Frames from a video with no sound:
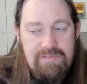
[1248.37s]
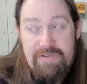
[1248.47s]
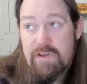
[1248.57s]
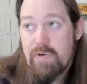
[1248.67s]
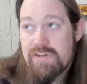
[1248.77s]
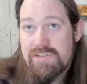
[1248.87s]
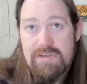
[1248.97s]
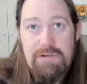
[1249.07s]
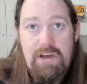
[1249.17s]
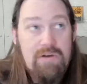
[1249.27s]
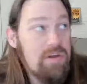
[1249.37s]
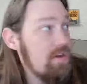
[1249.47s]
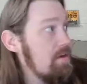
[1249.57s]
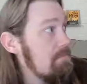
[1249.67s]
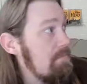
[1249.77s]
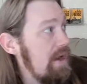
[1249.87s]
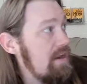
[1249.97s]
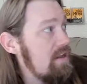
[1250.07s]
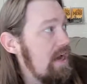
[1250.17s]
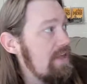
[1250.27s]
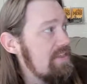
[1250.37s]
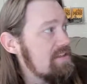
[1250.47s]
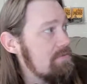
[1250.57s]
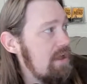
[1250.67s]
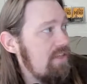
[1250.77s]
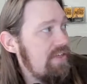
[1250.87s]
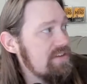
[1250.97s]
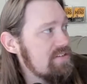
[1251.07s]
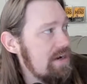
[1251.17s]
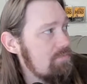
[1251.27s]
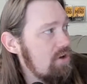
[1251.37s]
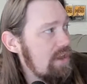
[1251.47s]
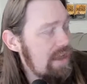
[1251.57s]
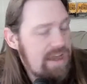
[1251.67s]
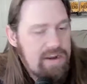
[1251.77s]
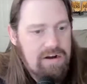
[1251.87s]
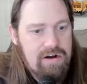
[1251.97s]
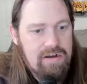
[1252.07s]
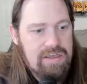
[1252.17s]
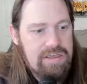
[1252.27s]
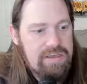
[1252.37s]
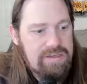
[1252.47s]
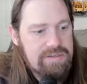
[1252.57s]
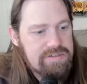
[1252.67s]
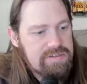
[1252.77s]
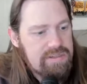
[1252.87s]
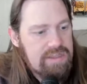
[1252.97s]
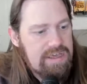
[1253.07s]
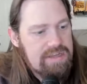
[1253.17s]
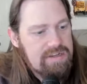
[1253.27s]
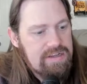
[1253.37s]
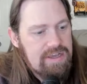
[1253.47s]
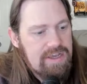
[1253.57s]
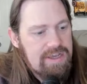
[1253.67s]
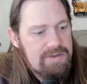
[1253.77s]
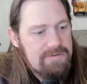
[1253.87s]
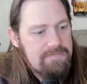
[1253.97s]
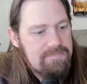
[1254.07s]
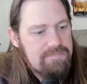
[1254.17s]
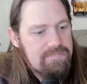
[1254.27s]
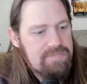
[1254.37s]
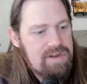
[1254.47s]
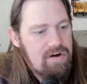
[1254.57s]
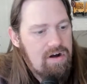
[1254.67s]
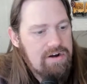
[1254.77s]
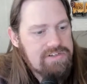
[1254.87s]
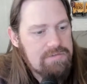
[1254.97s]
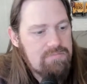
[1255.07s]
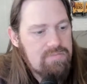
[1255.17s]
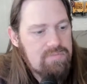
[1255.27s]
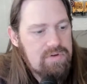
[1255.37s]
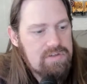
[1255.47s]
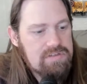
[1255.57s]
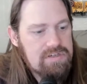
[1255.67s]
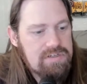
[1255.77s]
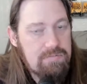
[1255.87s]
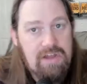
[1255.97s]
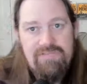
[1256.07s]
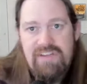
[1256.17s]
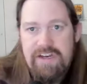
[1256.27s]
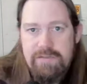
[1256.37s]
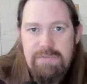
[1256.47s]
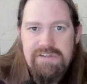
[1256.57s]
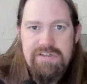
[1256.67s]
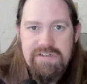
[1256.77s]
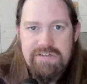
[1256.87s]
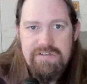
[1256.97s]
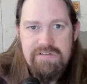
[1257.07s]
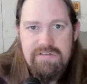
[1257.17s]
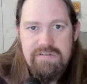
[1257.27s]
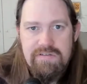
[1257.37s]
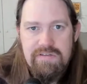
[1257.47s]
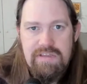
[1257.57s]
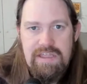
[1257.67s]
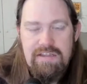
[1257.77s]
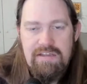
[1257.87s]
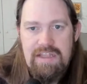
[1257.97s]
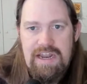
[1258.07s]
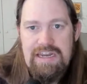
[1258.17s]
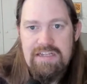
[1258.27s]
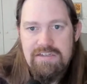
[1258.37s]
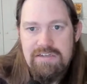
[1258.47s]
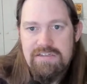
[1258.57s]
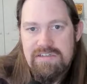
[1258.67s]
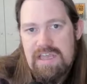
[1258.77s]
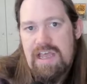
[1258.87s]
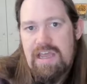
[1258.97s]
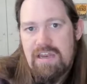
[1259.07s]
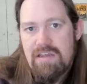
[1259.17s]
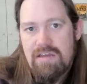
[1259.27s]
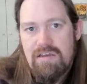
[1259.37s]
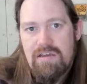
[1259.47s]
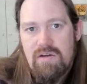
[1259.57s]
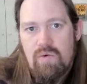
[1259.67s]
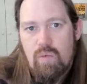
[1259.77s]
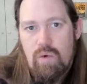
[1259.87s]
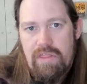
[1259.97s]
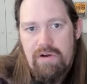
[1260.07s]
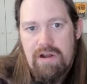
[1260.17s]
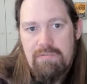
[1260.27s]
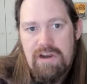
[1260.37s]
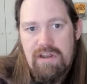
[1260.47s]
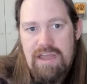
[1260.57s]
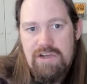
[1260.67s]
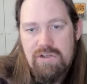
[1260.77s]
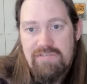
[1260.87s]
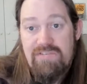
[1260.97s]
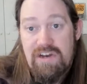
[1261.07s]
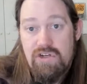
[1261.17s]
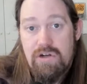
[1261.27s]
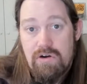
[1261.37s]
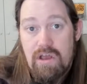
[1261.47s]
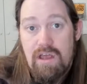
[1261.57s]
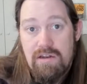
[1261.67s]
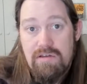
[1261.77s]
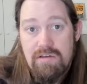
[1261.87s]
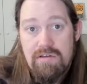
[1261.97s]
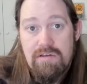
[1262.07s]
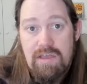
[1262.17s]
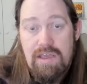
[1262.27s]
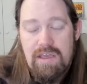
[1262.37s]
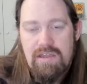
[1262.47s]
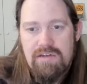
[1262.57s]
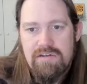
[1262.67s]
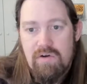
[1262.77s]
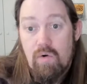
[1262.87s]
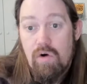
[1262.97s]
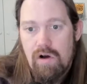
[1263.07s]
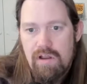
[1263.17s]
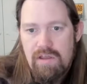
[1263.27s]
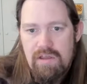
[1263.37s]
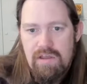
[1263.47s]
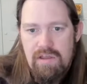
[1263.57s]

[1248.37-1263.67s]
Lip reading: if you have any questions, let me know. But I think some other things that I'm looking at here is that there are some there's some unfinished business that I need to decide whether I'm going to actually finish it or not, and or